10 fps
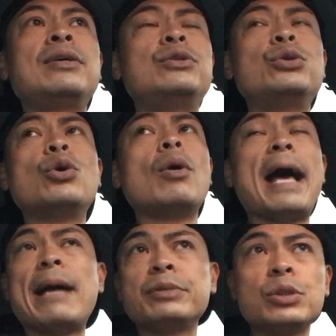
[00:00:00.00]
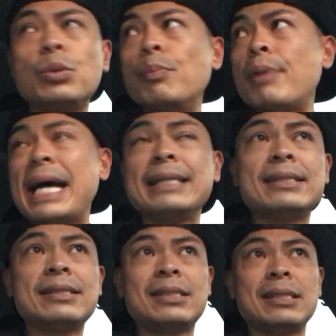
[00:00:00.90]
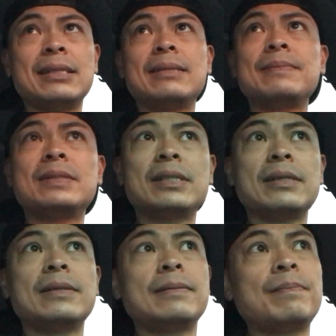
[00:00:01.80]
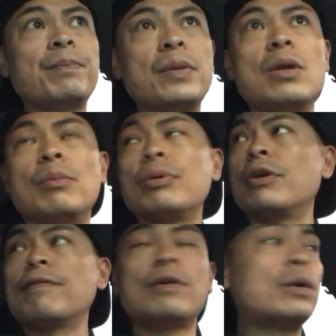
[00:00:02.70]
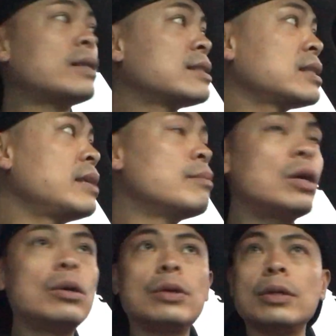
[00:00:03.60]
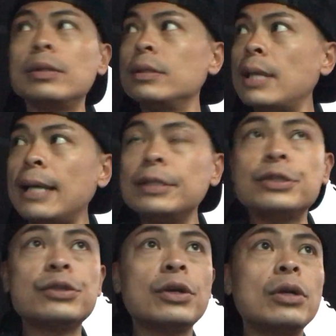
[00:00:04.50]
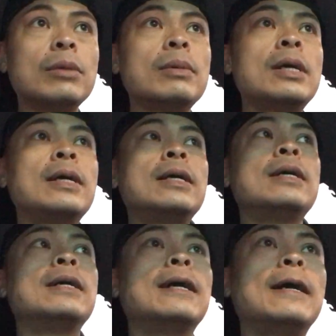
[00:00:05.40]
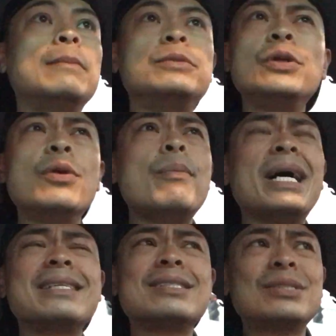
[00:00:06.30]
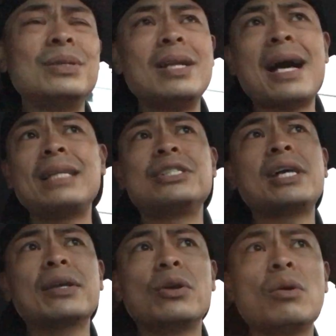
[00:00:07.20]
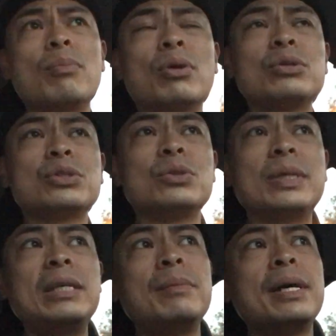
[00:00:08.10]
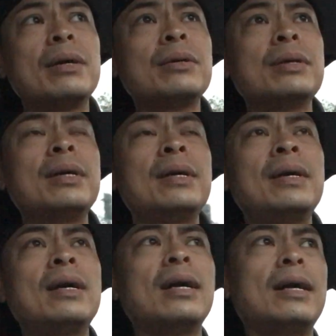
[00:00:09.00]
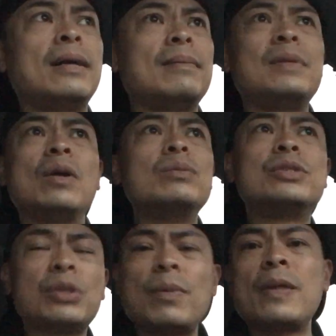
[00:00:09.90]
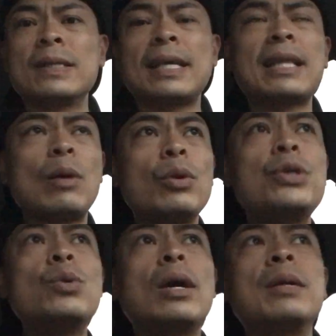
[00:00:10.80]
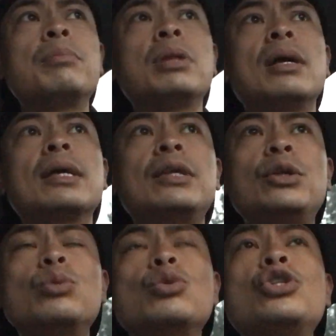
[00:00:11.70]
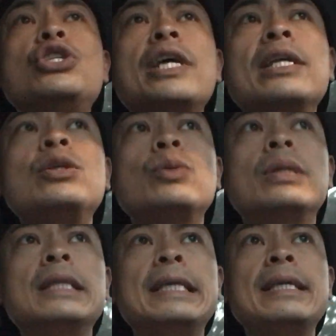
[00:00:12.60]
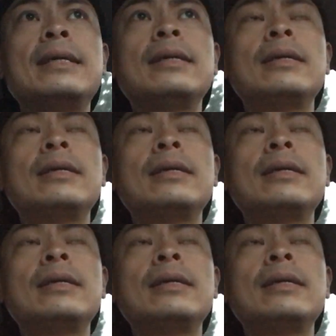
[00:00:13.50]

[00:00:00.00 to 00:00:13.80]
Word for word: Do your absolute best to you know, put your phone on sleep mode or non-disturb. Do your best to not check your own personal email. You know, certain things like that where you unplug and you genuinely